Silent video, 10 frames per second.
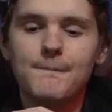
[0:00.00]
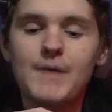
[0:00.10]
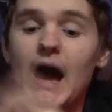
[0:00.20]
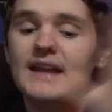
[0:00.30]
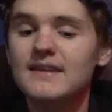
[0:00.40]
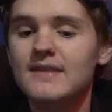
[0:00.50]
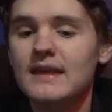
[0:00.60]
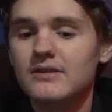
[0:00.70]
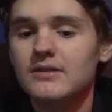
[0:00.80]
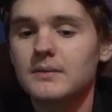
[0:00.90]
I did
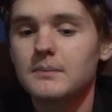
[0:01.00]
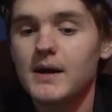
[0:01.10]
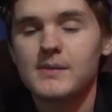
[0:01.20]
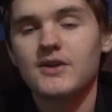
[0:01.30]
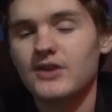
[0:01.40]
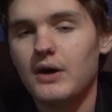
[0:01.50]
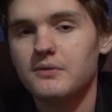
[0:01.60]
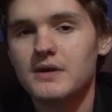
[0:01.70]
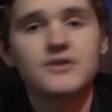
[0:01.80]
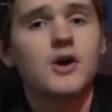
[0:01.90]
this by myself.
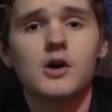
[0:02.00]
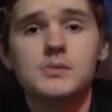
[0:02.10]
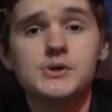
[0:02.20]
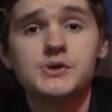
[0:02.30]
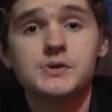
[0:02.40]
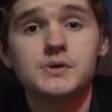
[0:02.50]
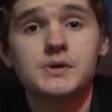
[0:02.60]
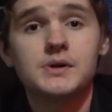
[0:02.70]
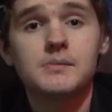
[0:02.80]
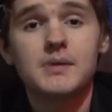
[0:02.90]
It's garbage,
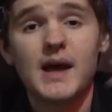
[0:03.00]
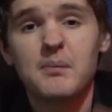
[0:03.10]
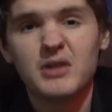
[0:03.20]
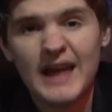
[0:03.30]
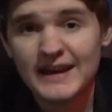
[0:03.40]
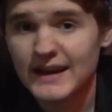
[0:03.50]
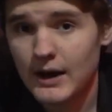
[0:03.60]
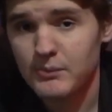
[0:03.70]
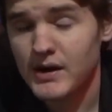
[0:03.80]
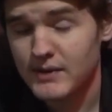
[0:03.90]
but I planned it
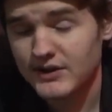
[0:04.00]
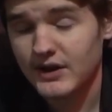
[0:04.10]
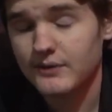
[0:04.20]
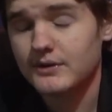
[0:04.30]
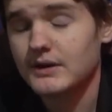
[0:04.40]
out by myself.